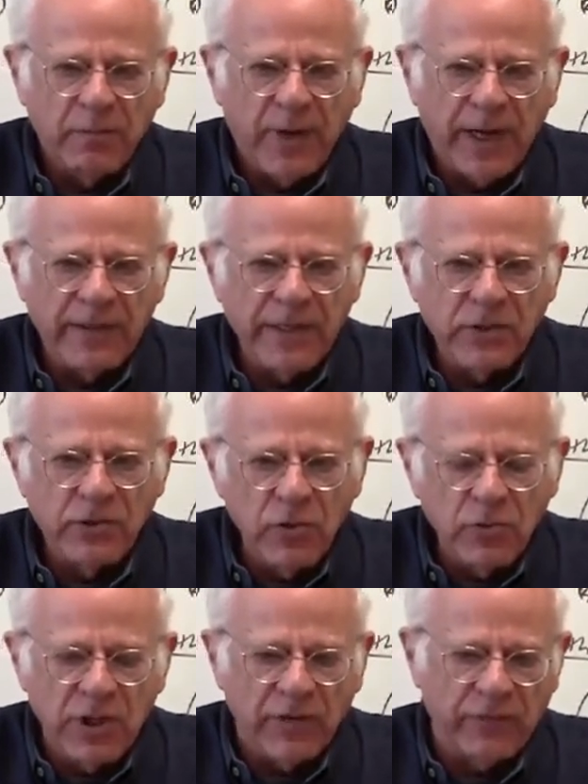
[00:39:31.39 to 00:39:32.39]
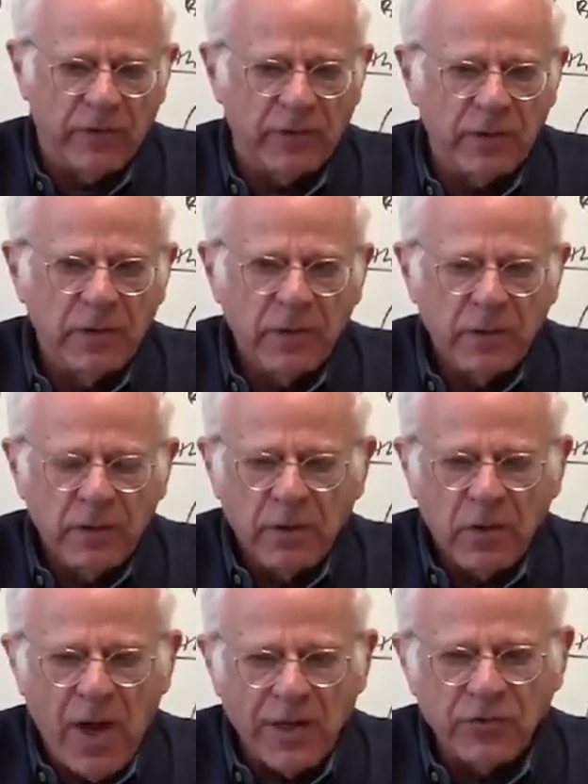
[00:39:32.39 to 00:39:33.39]
by these two different
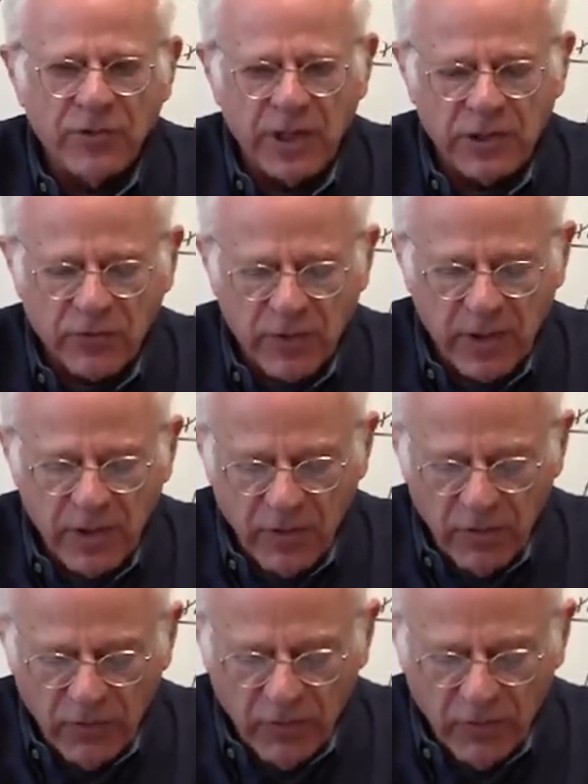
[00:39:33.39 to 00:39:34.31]
contradictory